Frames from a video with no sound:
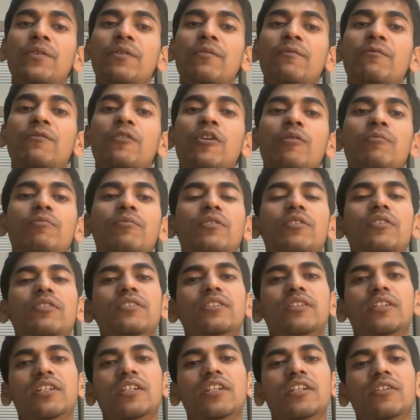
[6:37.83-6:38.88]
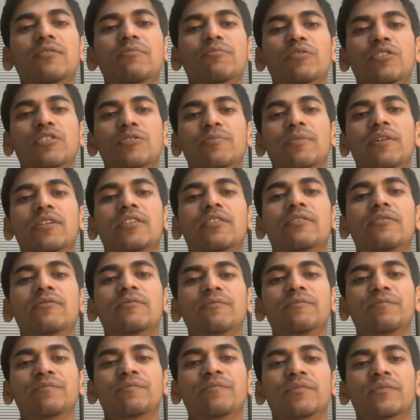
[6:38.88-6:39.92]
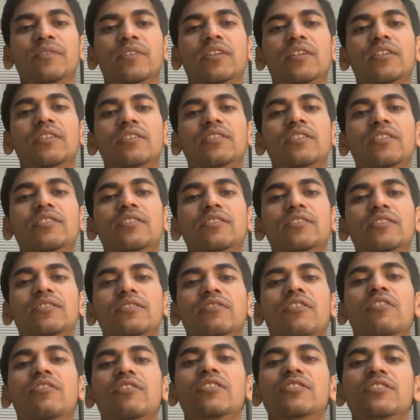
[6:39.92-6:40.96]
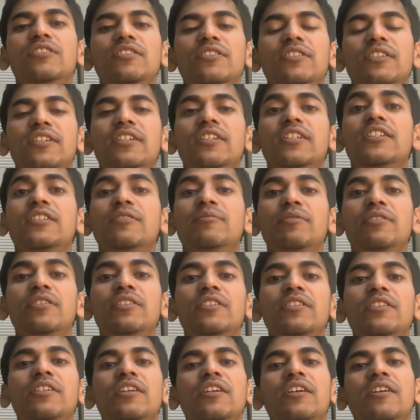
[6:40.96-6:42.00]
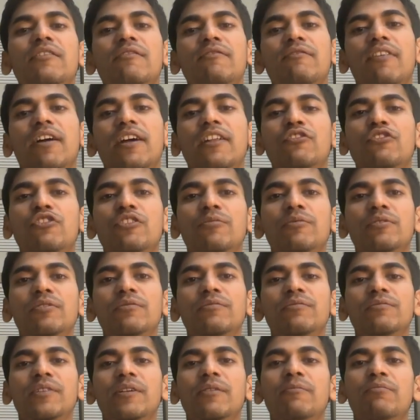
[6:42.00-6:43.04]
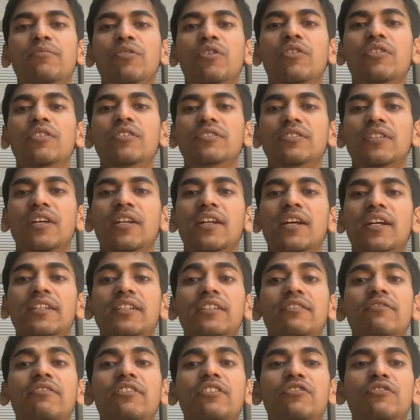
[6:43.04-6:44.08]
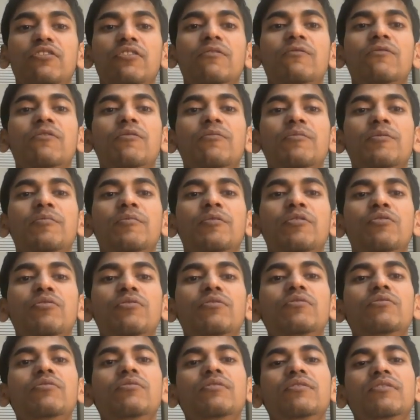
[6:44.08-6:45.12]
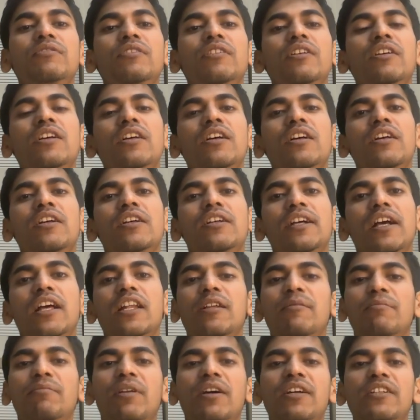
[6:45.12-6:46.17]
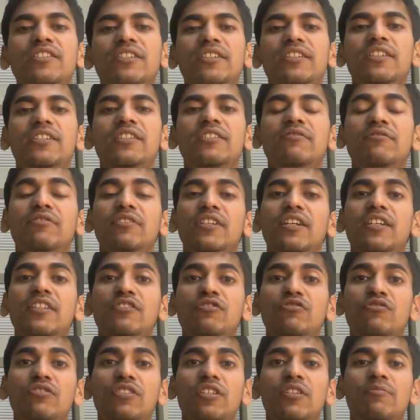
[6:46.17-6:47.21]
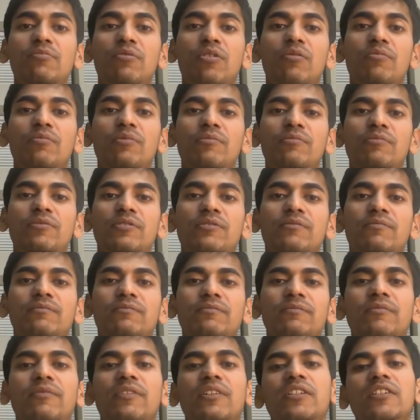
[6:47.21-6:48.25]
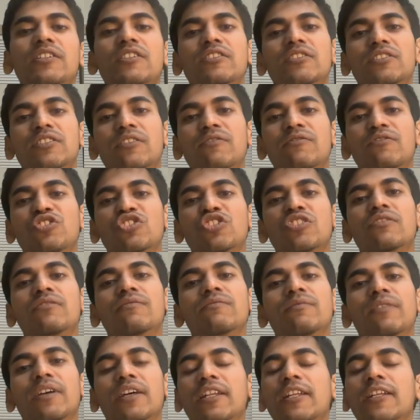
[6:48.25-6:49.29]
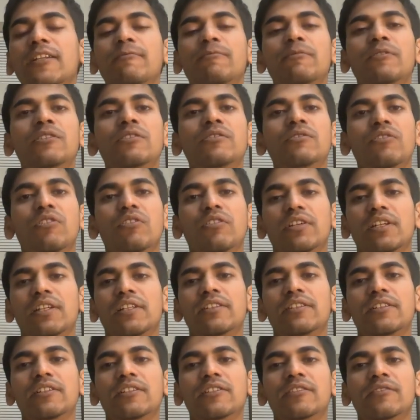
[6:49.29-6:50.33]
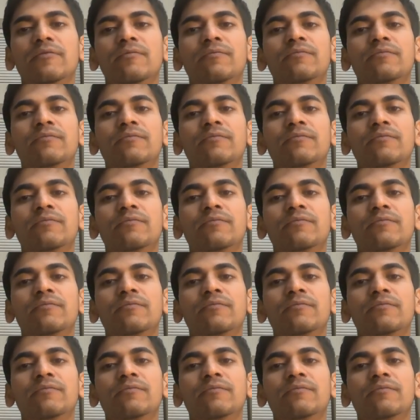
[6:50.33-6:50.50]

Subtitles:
From a career perspective, this knowledge is incredibly valuable. Employers are actively looking for people who can apply generative AIs to real problems, whether it's in vision, NLP, or healthcare.